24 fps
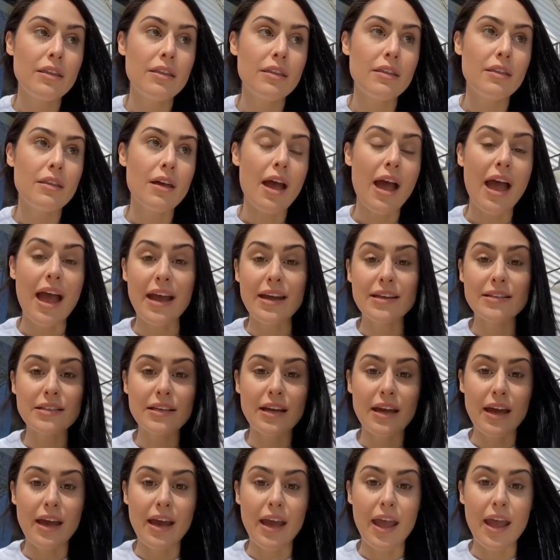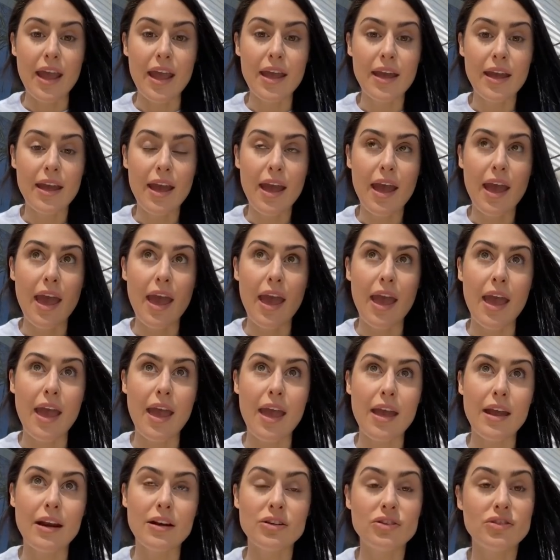high as a kite
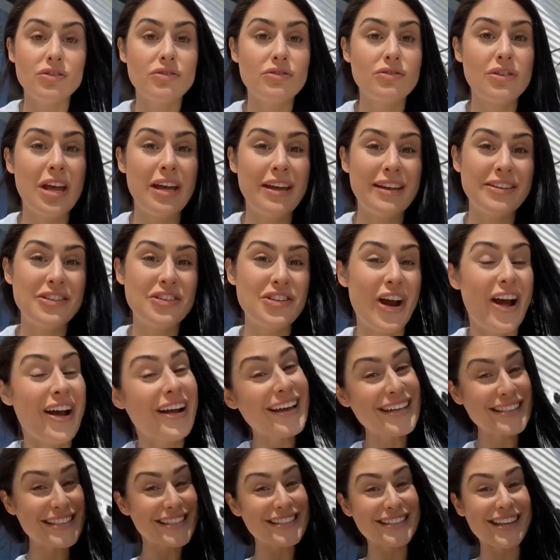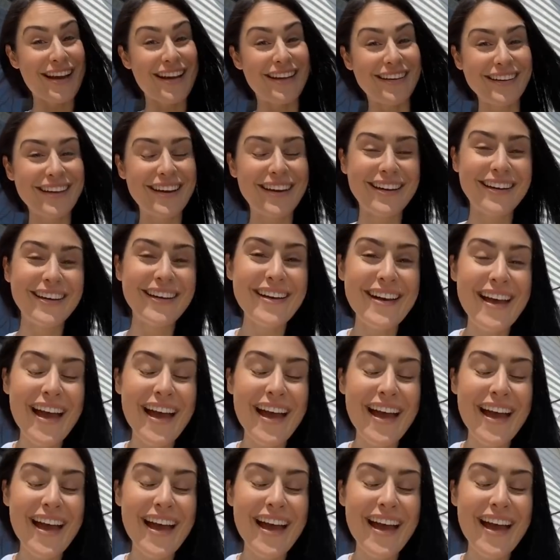and drunk as a skunk,